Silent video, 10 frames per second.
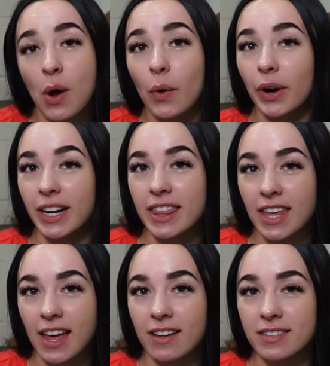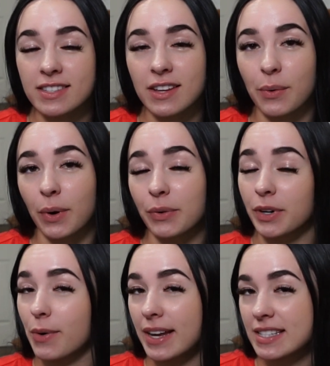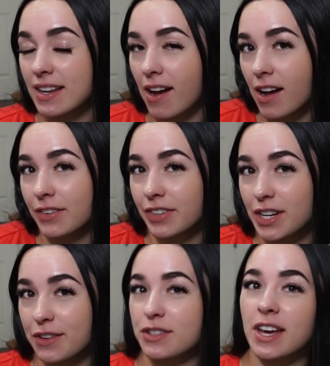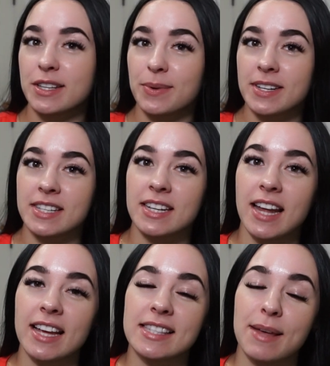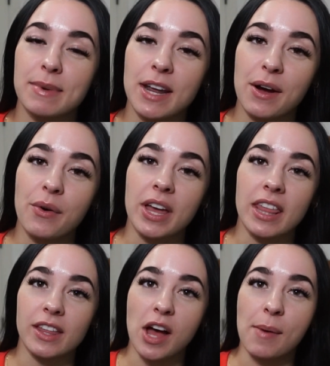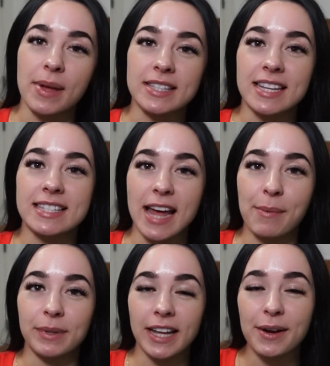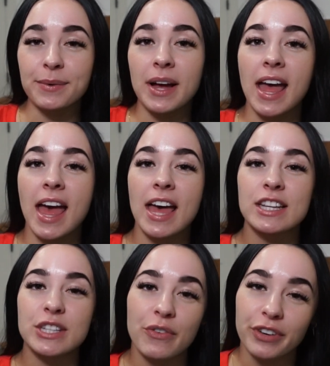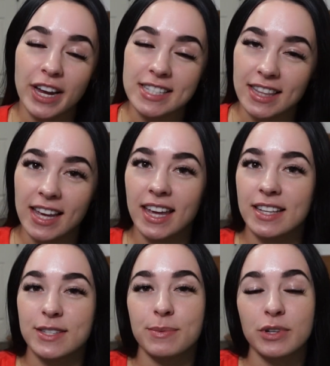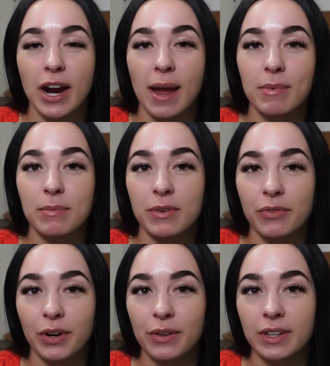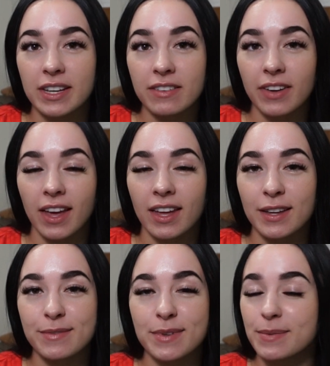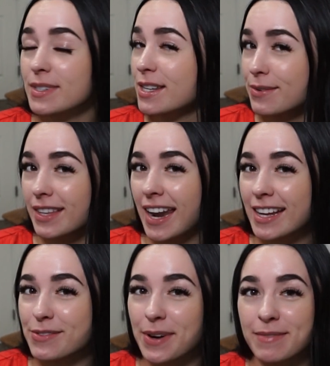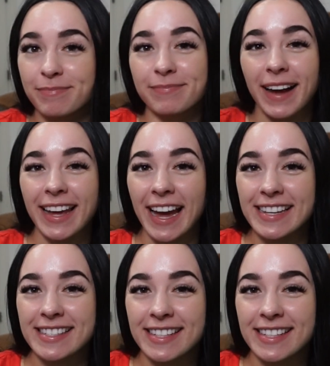or anything else, or requests on videos you guys want to see next, let me know in the comments down below. Don't forget to like and subscribe before you leave, and we will see you in the next one. Bye guys!